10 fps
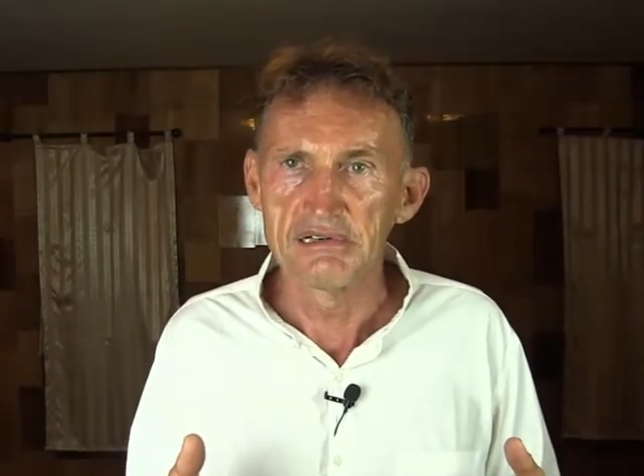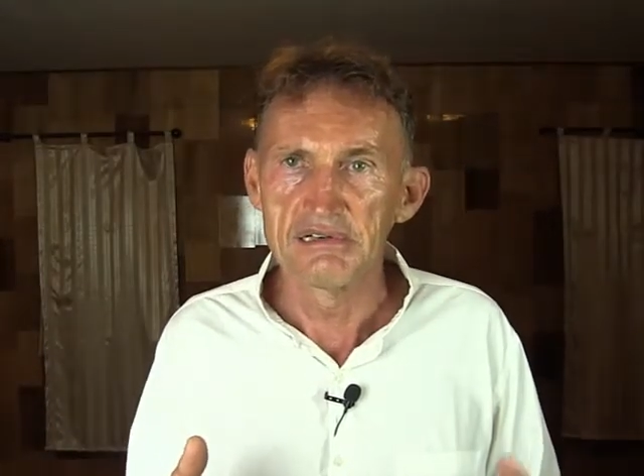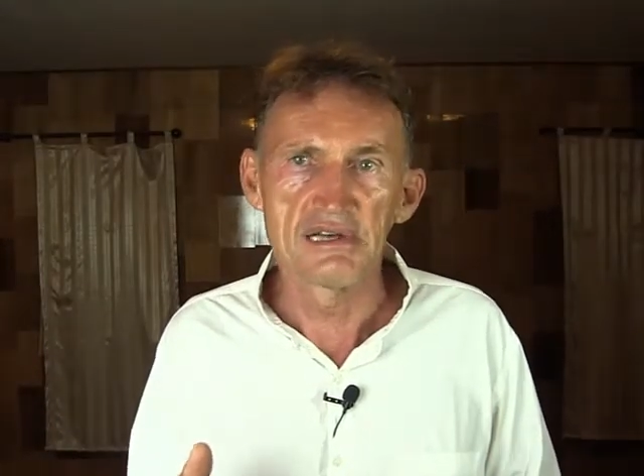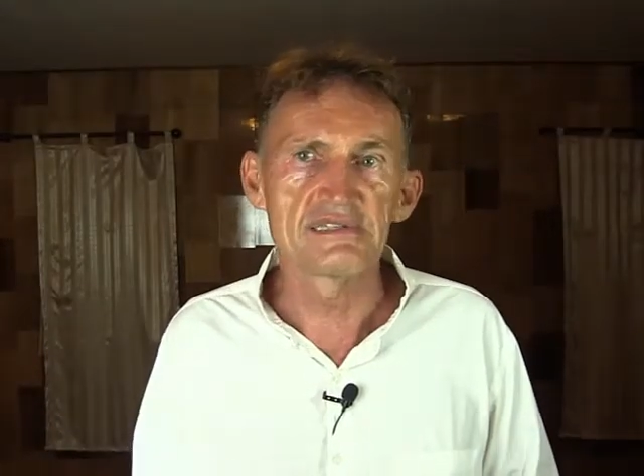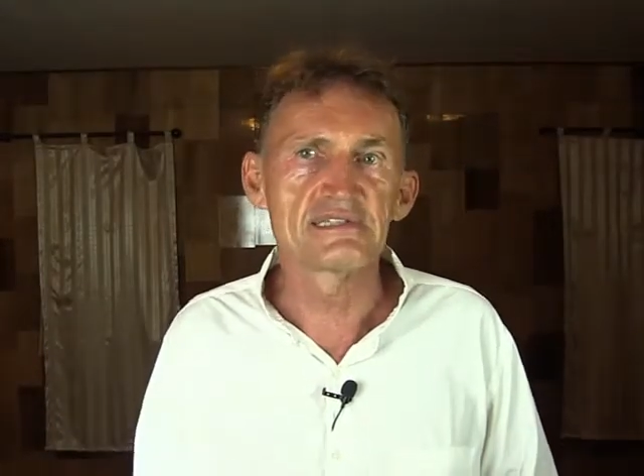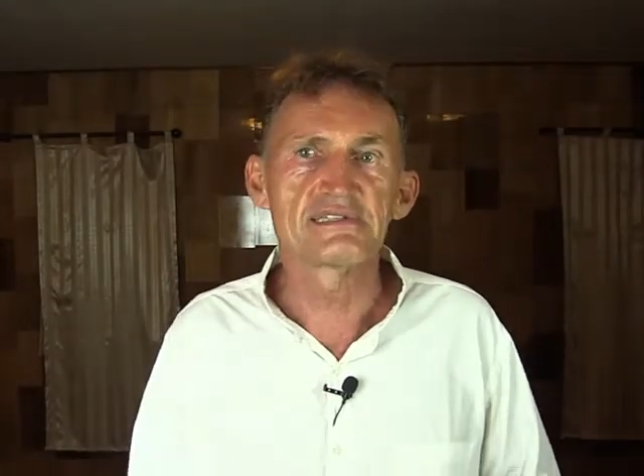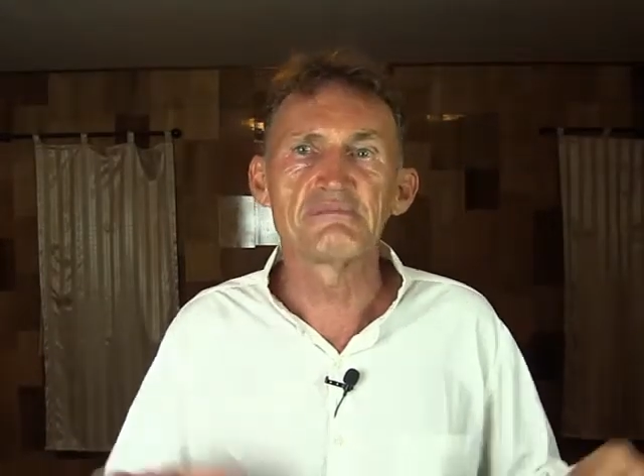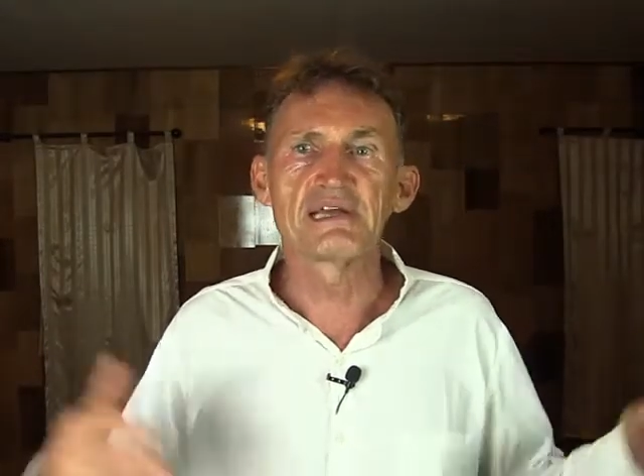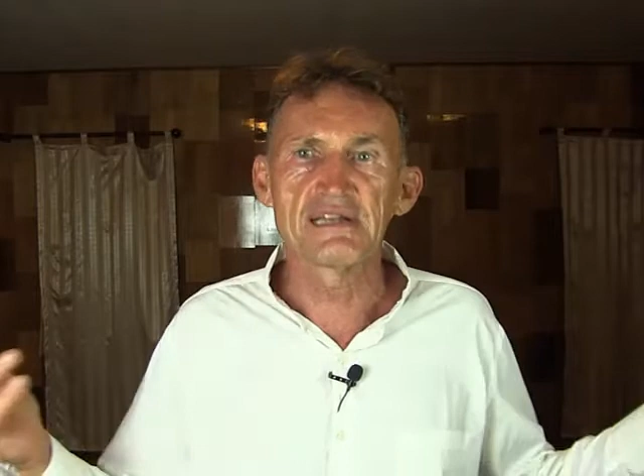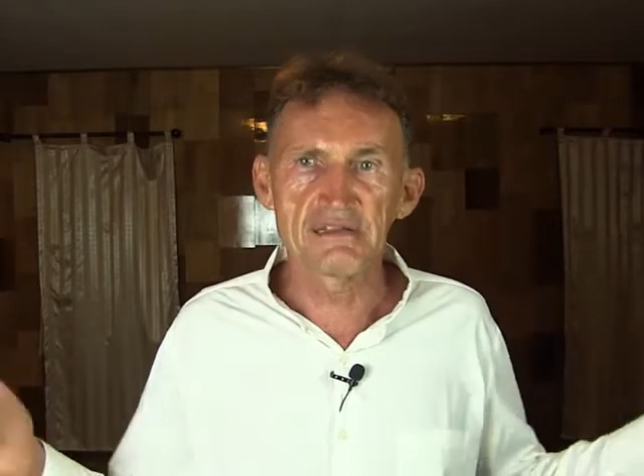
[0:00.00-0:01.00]
and then they're
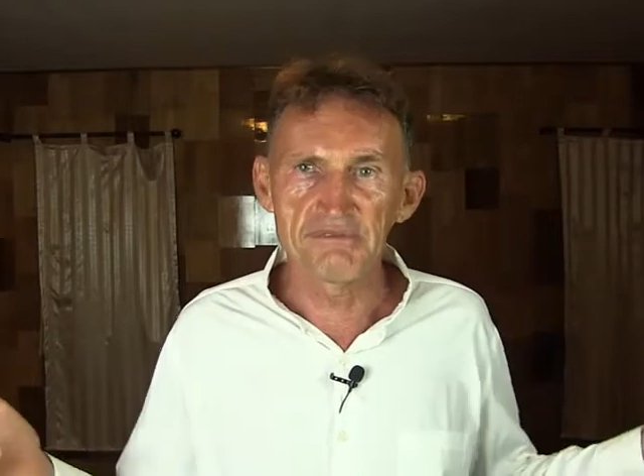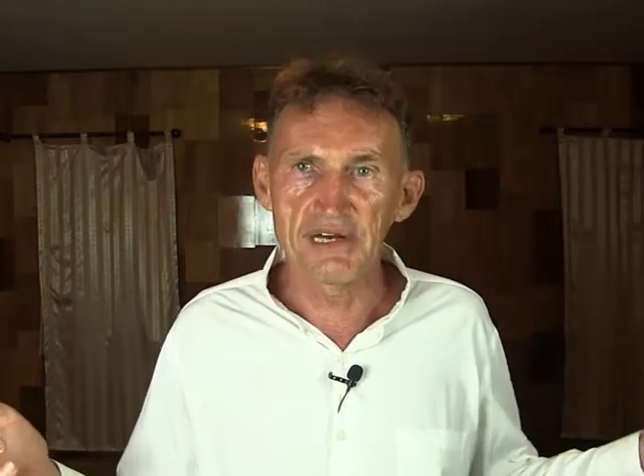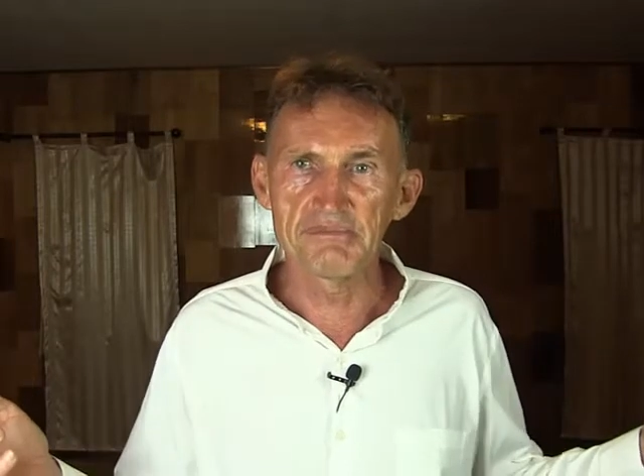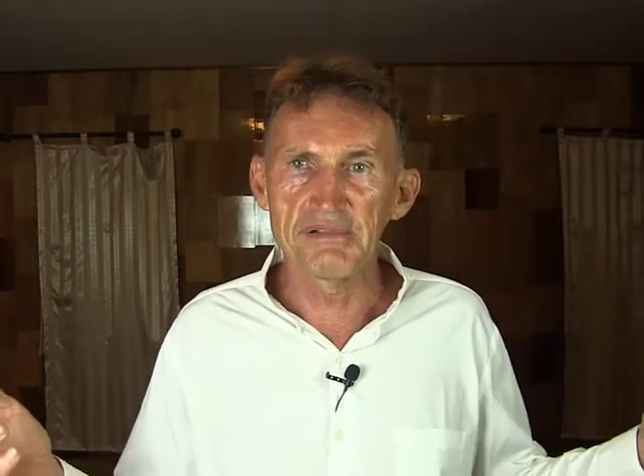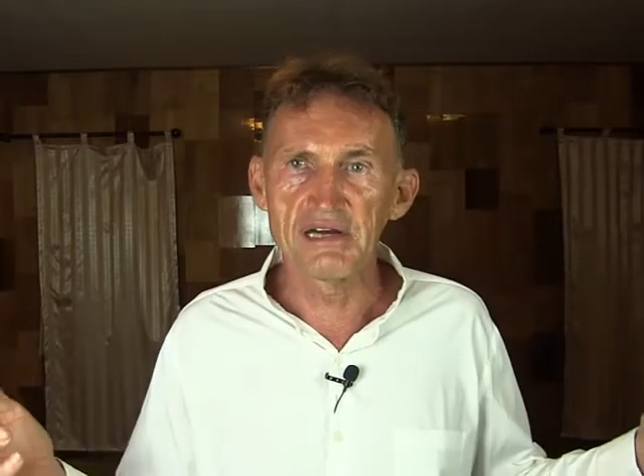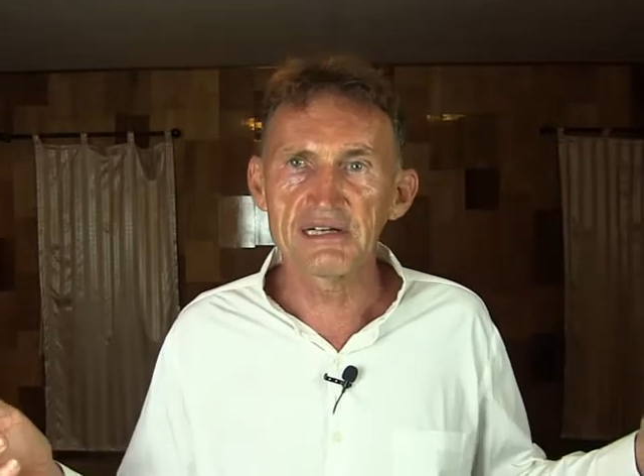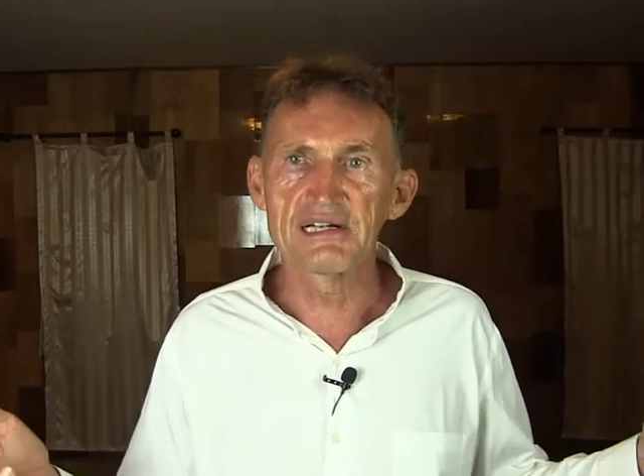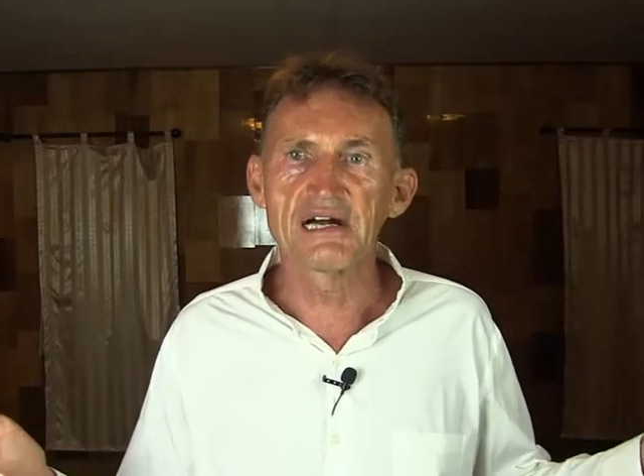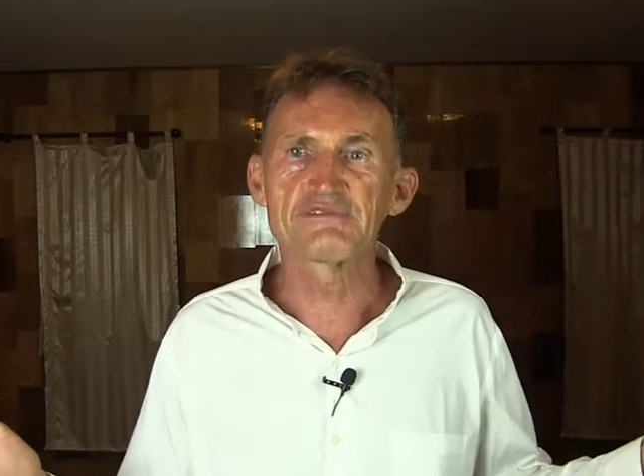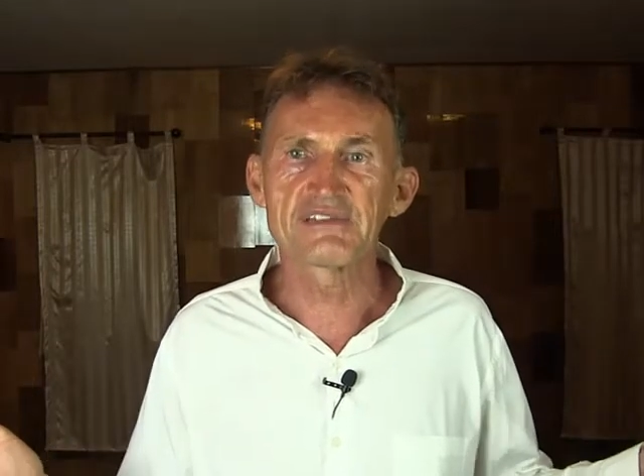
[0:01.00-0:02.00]
making one miracle
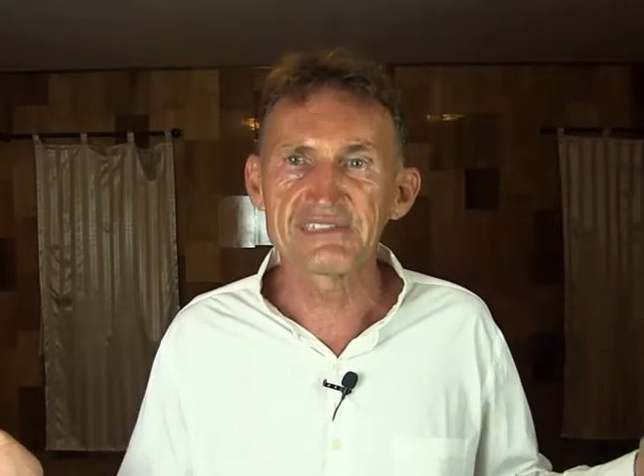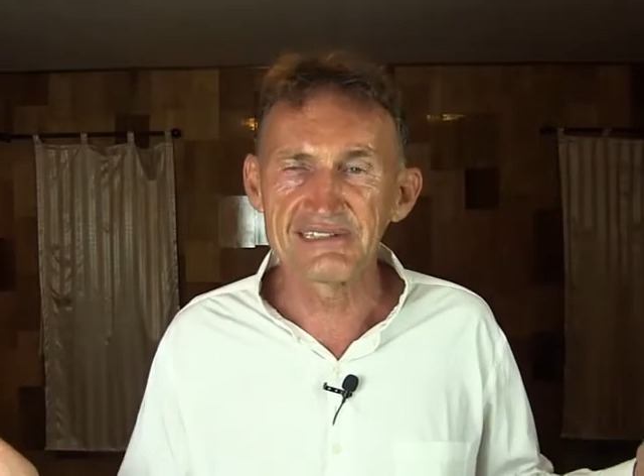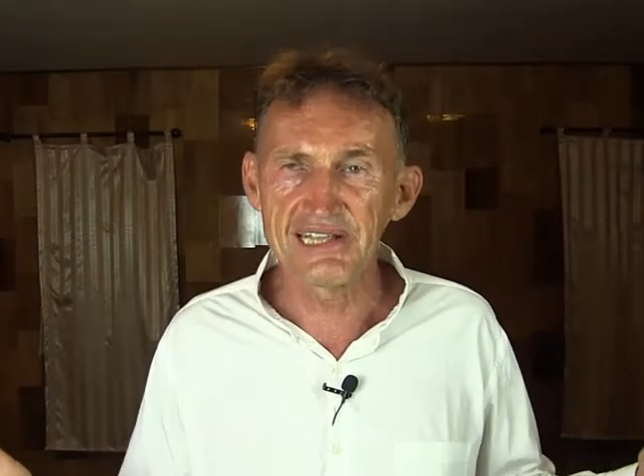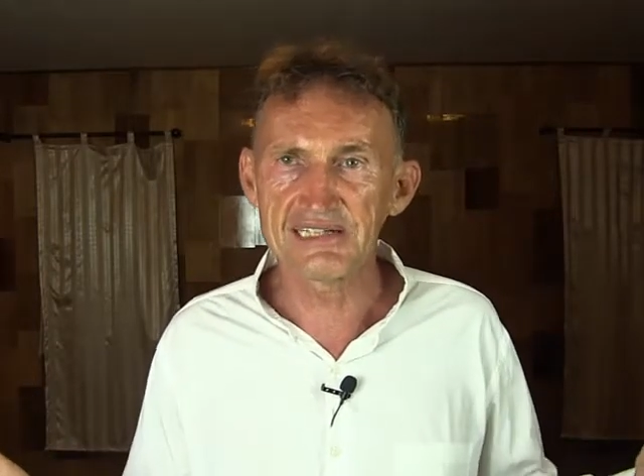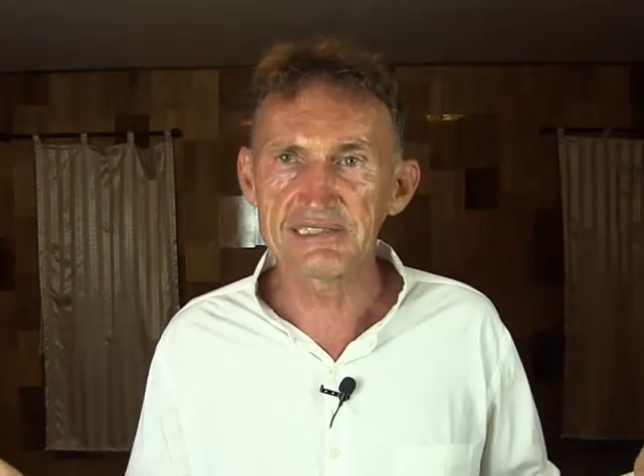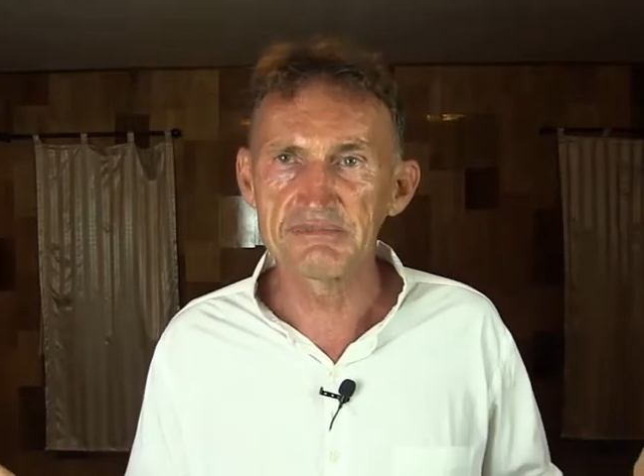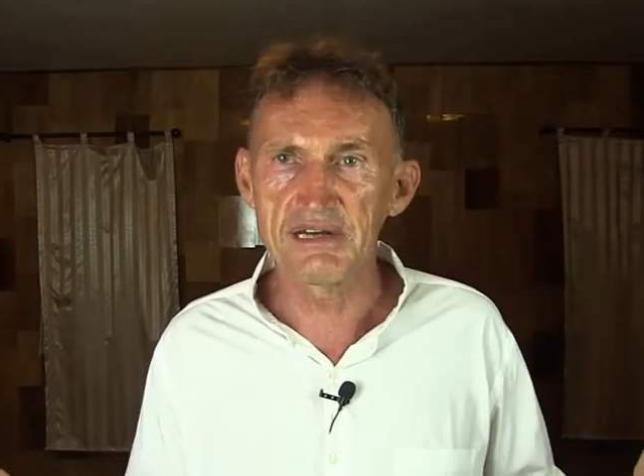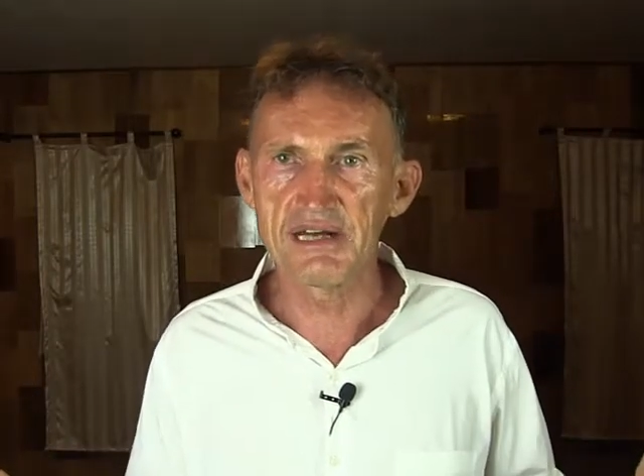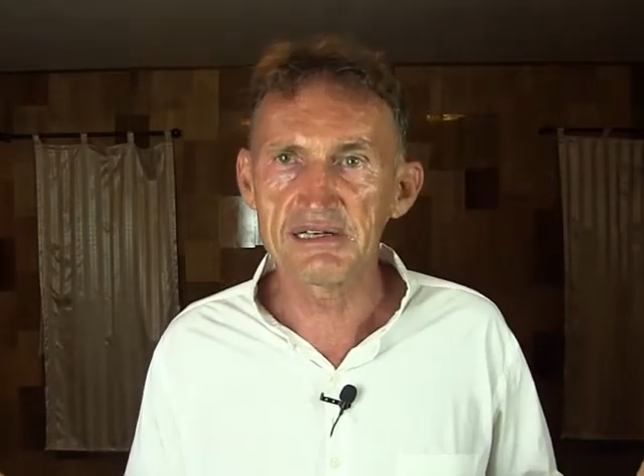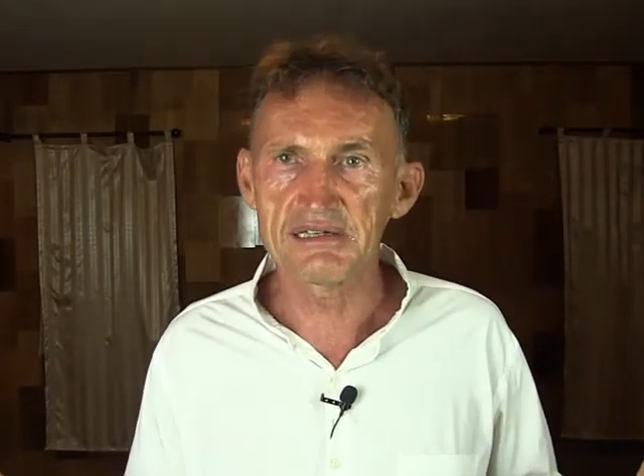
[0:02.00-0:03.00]
after the next
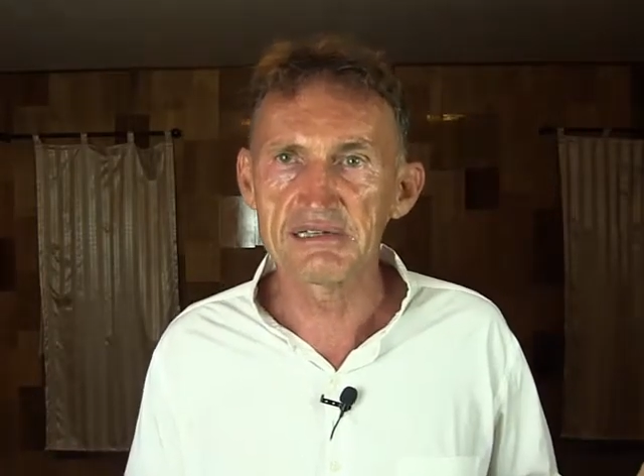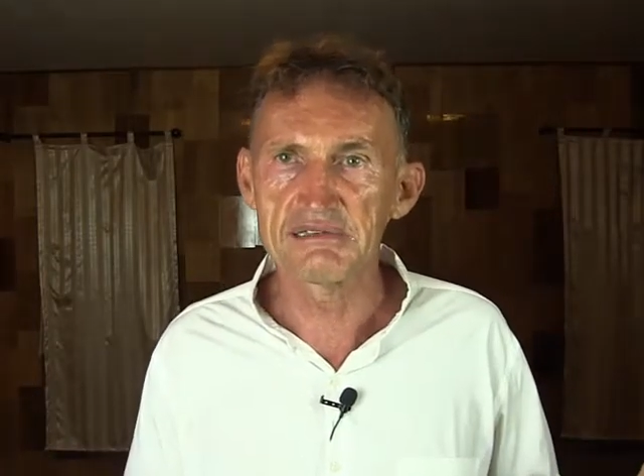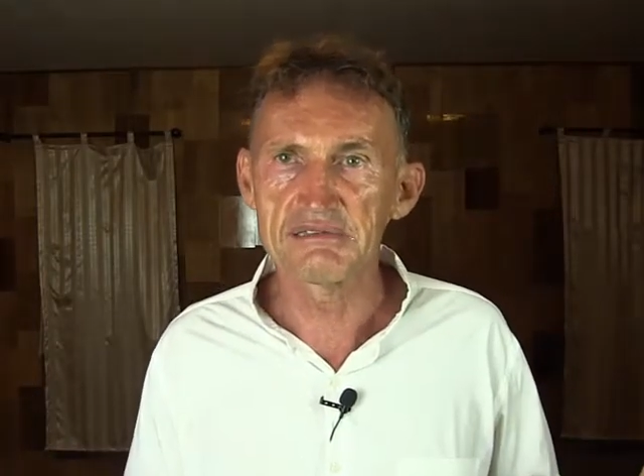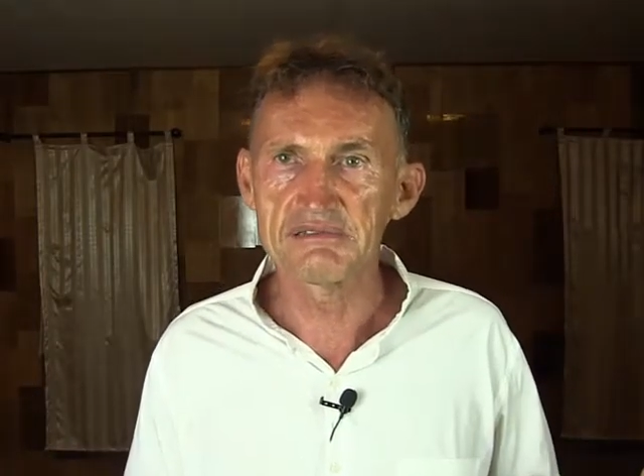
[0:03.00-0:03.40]
miracle.